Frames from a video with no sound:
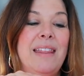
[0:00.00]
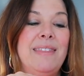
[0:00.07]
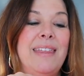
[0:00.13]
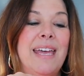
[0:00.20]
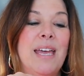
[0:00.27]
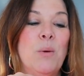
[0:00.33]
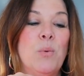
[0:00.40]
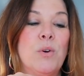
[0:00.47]

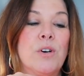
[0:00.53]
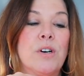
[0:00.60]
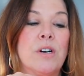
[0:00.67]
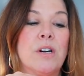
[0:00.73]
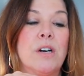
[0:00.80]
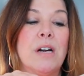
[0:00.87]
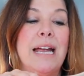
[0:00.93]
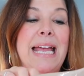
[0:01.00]
They
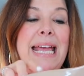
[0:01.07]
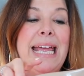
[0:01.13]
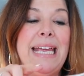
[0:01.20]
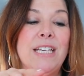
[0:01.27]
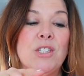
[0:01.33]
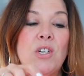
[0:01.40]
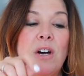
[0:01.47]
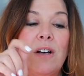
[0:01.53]
were
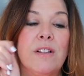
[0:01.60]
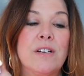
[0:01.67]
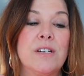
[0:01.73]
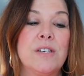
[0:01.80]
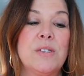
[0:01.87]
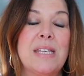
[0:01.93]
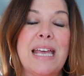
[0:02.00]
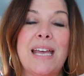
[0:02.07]

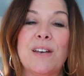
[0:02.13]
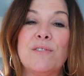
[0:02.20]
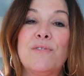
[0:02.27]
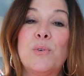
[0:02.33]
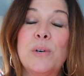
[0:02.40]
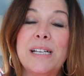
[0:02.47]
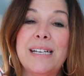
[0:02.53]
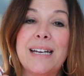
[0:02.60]

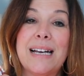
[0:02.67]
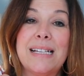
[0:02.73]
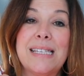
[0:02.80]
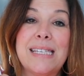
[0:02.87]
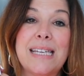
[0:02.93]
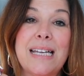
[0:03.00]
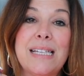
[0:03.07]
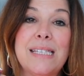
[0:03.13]

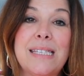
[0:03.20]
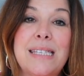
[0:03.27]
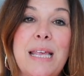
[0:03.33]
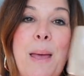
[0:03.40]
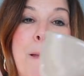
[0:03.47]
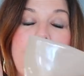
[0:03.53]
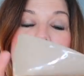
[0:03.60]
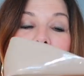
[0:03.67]
$8.49.